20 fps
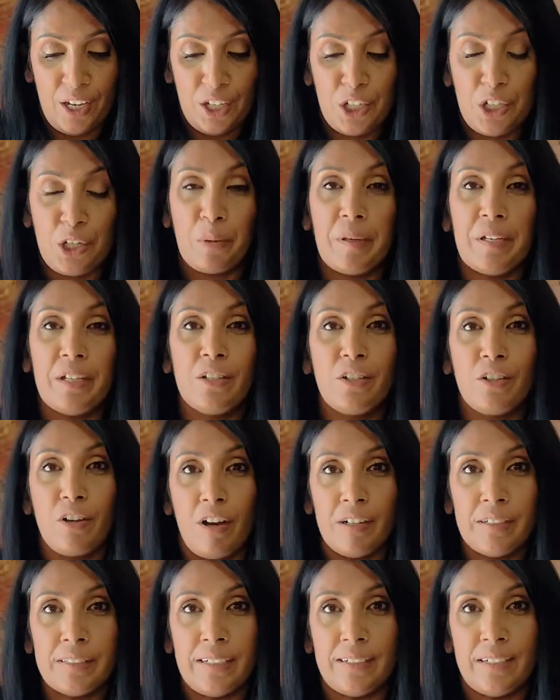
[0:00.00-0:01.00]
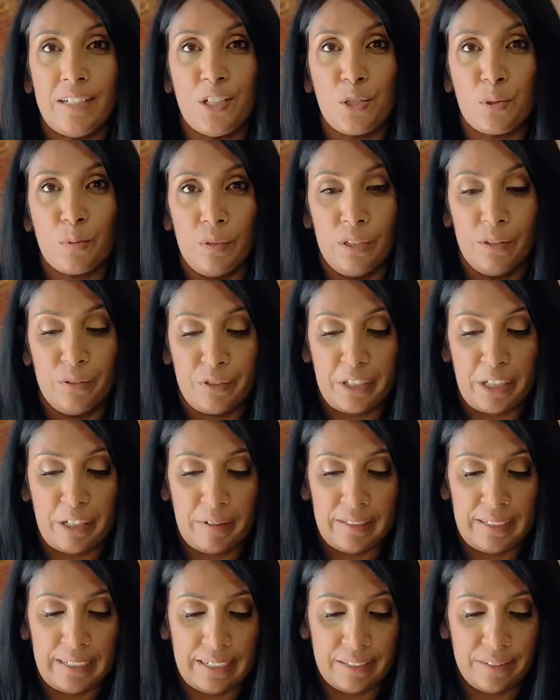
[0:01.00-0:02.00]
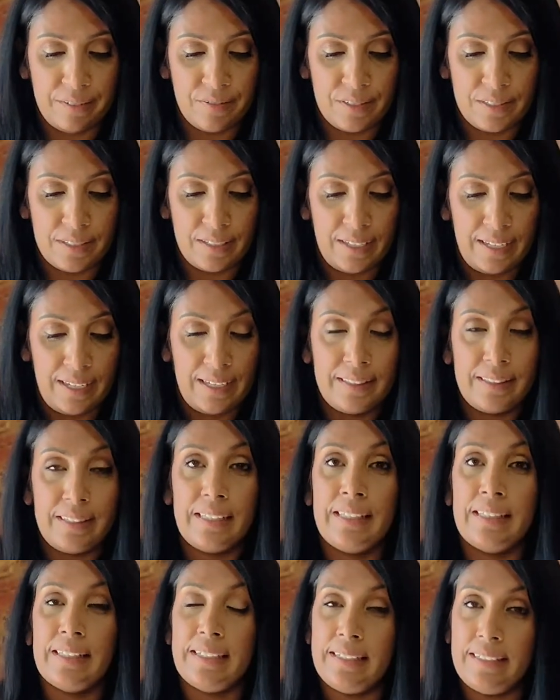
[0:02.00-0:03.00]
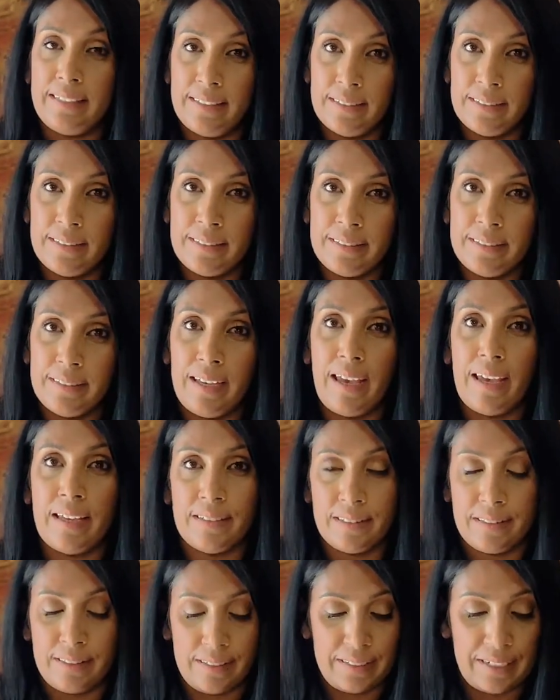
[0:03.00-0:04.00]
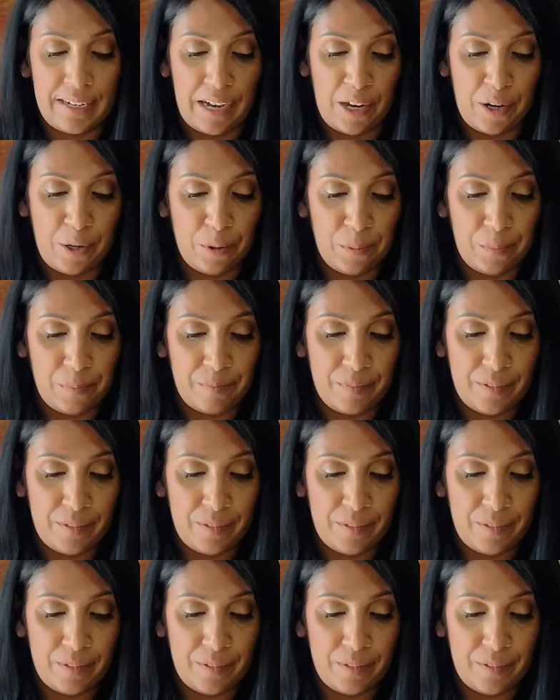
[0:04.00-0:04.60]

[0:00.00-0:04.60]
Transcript: knowing God and His will for our lives in the here and the now.